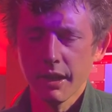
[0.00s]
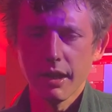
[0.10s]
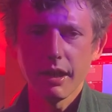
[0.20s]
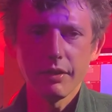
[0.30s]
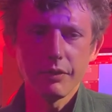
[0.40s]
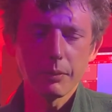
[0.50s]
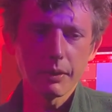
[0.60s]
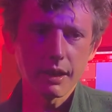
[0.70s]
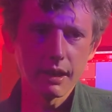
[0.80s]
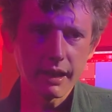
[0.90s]
and if you
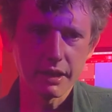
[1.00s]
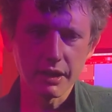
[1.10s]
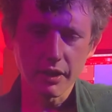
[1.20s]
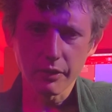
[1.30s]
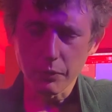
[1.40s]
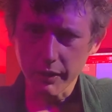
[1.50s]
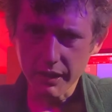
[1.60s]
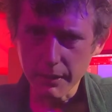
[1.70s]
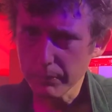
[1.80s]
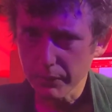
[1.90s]
want to collect, you know,
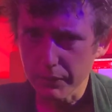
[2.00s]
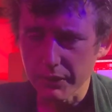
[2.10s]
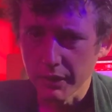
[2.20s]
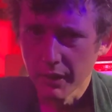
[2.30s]
twenty books